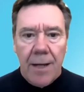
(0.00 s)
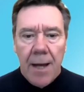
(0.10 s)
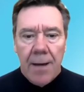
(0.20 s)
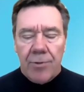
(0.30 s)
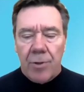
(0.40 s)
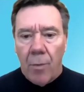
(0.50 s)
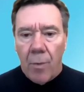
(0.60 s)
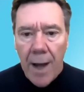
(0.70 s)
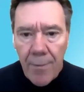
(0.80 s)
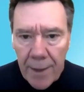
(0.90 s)
So what I
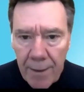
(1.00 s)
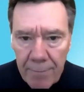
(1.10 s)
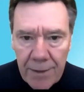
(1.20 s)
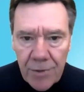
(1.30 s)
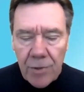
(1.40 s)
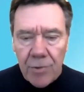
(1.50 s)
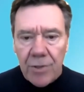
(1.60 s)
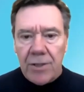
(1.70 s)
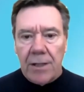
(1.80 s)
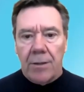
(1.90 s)
recommend is that you
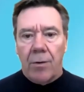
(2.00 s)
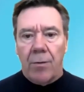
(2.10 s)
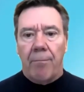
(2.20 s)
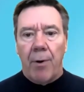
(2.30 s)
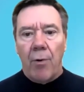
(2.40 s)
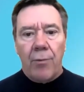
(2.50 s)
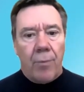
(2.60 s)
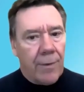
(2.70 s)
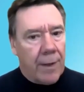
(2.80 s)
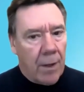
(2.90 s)
seal both where
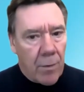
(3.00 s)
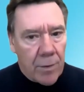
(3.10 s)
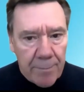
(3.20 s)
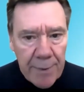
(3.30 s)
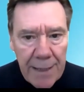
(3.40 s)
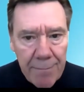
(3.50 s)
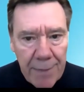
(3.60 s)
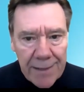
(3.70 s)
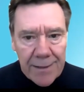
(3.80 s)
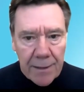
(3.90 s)
the OSB
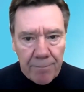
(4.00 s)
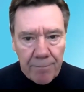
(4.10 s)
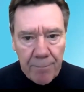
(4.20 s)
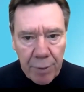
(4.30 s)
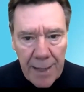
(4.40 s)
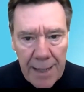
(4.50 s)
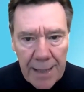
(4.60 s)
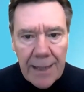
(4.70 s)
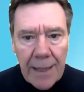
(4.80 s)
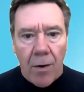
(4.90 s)
meets the plate
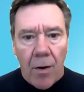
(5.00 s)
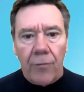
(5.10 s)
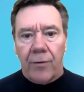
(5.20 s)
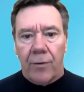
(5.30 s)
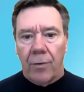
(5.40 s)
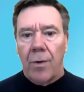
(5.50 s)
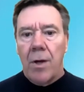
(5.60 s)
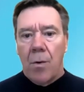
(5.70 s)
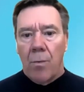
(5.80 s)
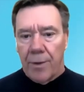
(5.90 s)
and also
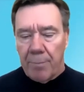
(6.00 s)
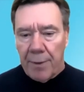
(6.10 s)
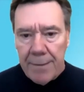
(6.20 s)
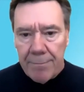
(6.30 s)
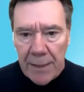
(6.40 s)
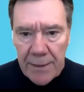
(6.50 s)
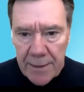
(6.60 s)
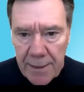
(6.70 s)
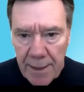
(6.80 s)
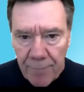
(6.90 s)
where the plate meets the
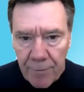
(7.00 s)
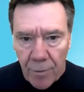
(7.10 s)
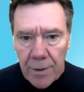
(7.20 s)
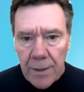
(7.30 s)
subfloor.